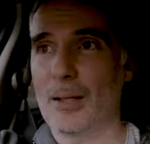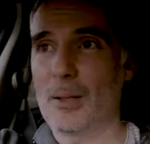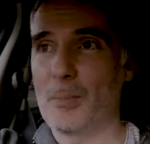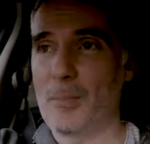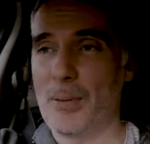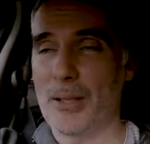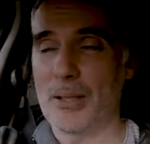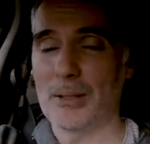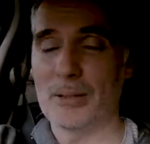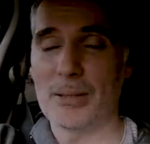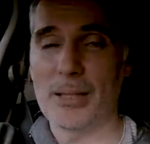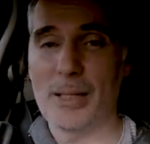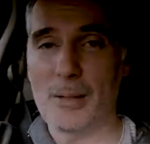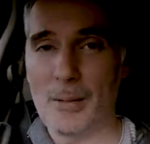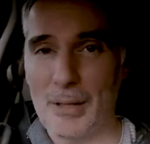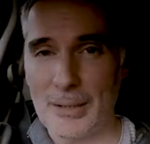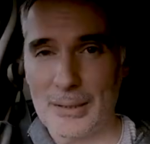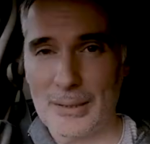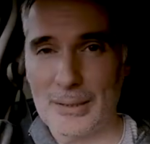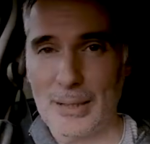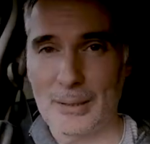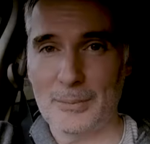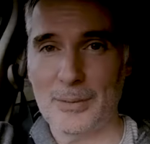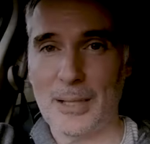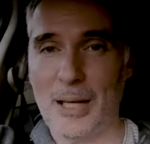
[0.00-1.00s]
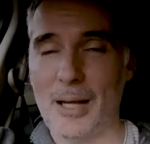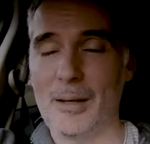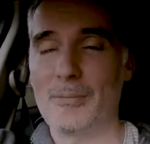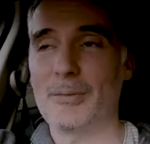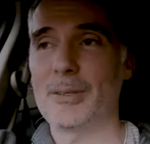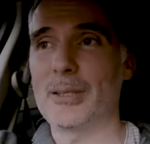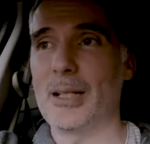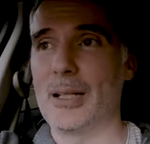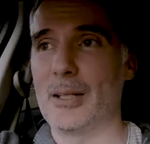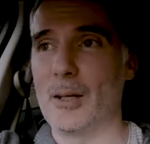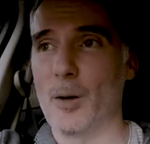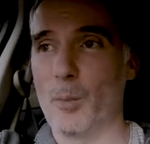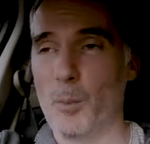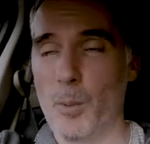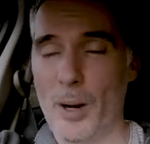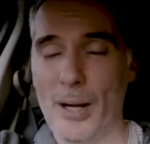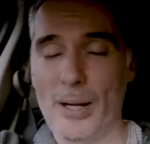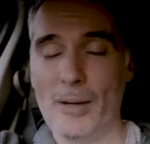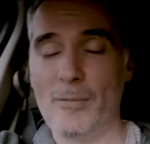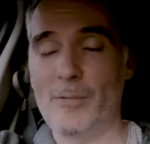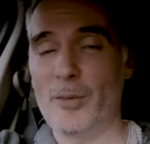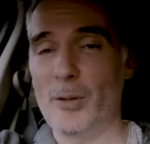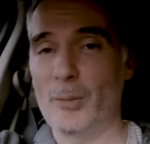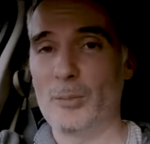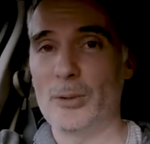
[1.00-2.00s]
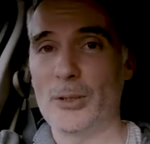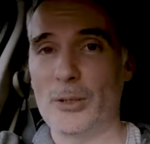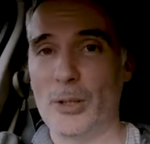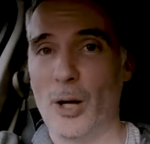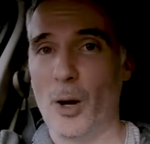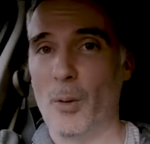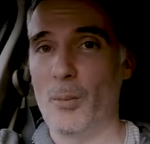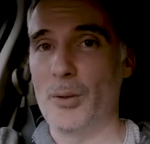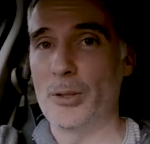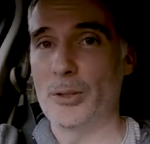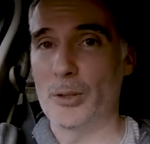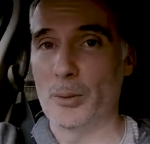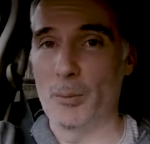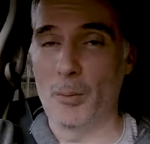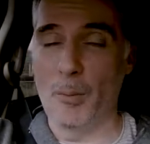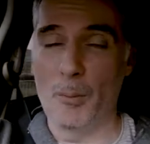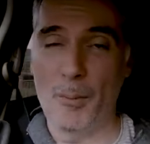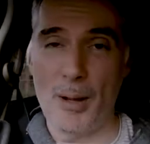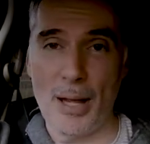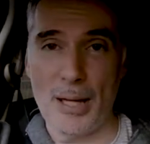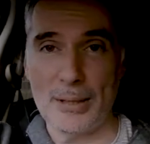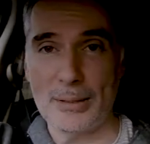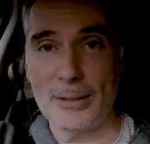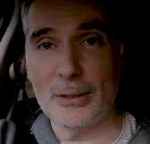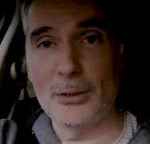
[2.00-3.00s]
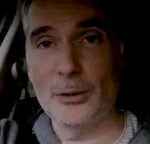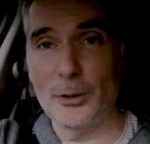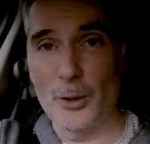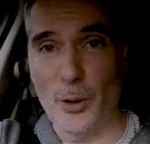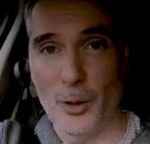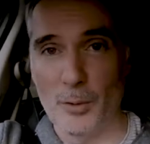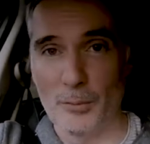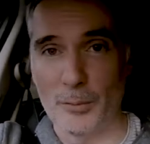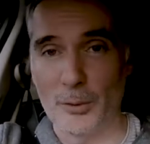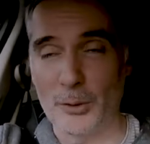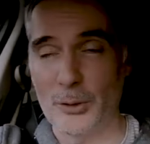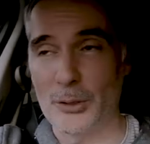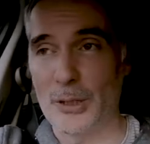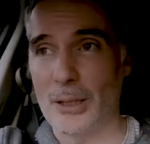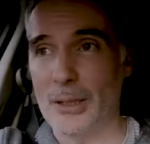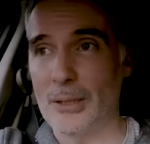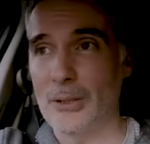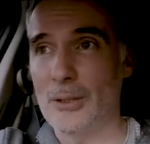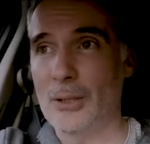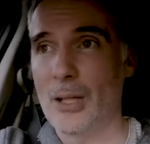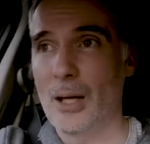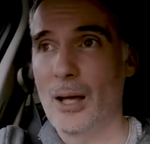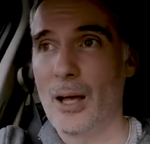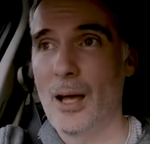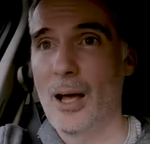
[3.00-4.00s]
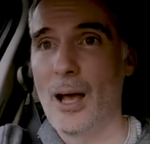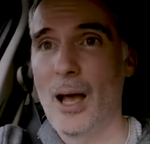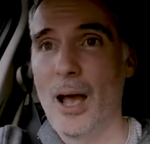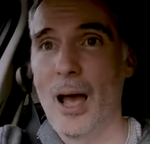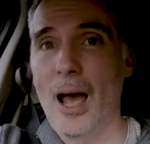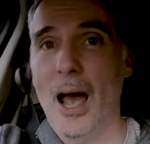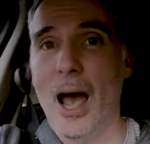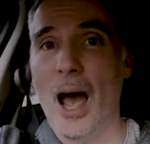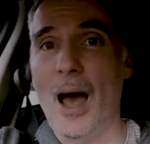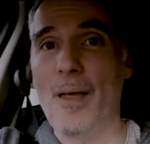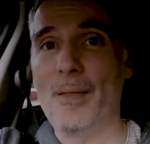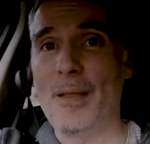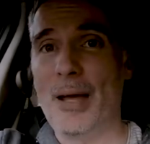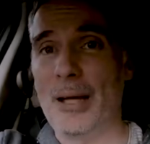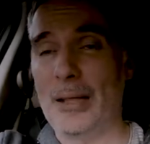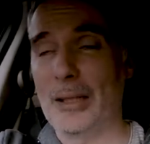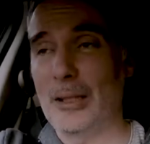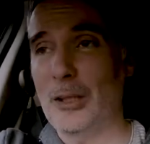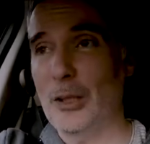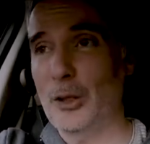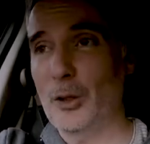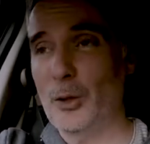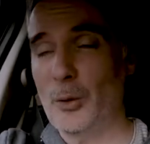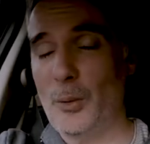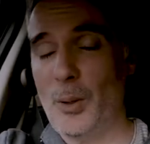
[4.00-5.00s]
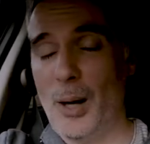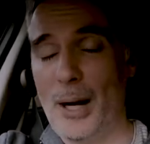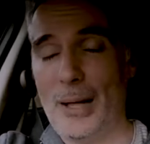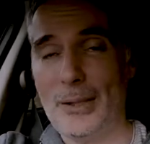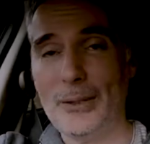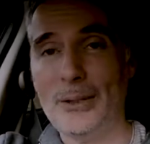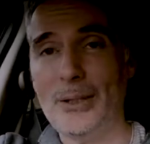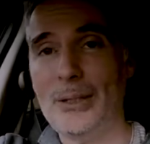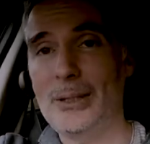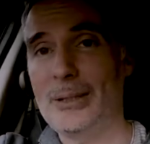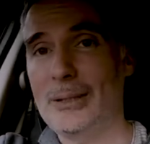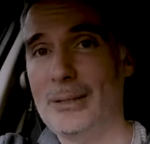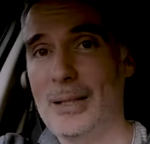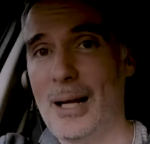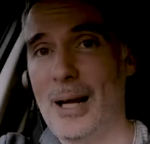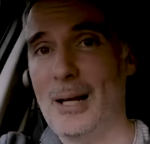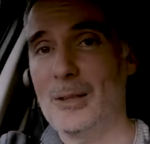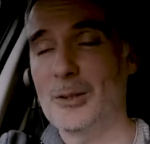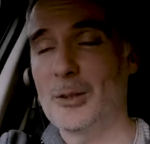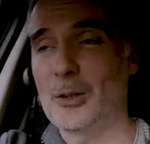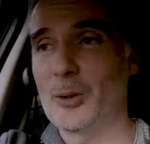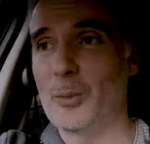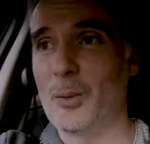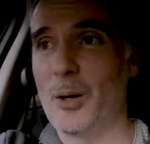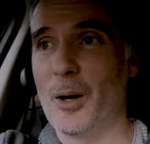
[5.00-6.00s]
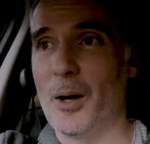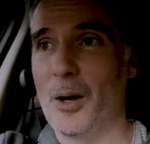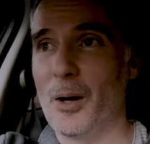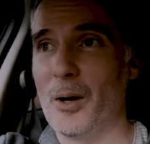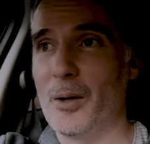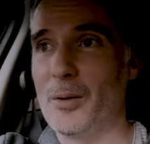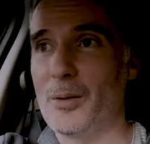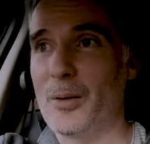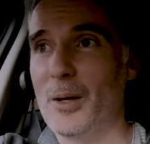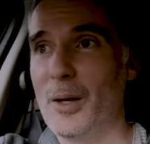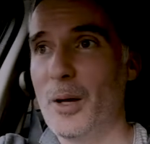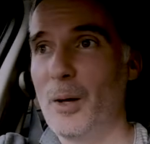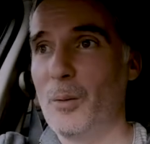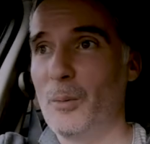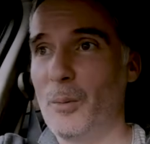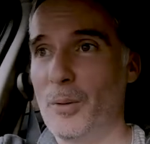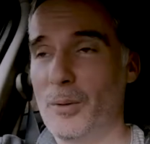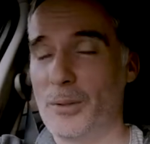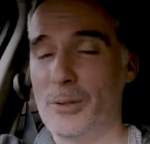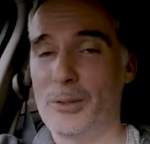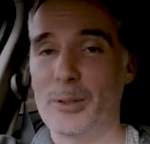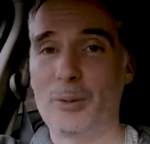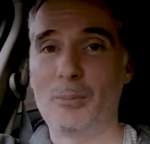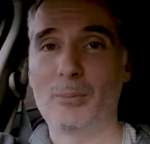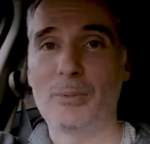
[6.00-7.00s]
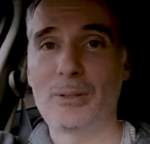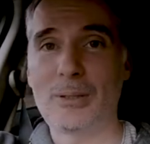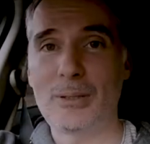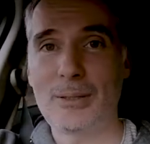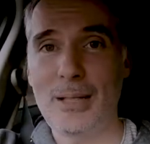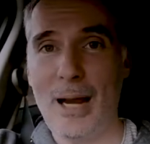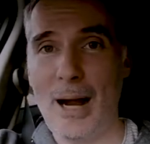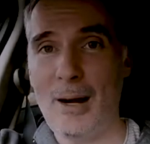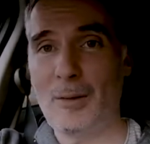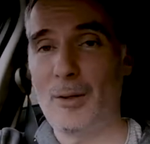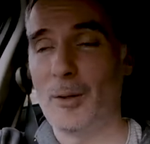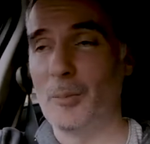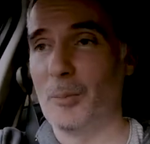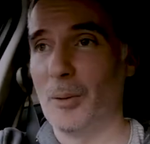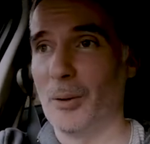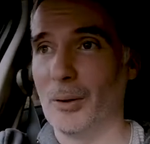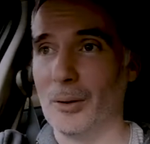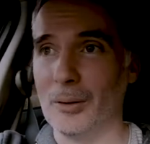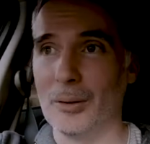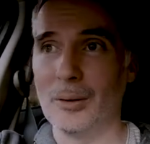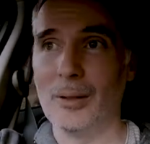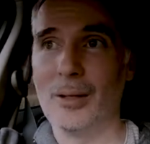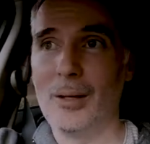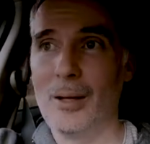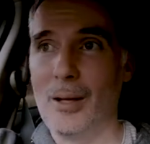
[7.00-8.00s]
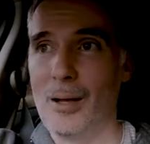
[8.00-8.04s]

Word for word: because the amount of times I've seen a wedding film star with some amazing drone footage and then crashes down to earth with some terrible,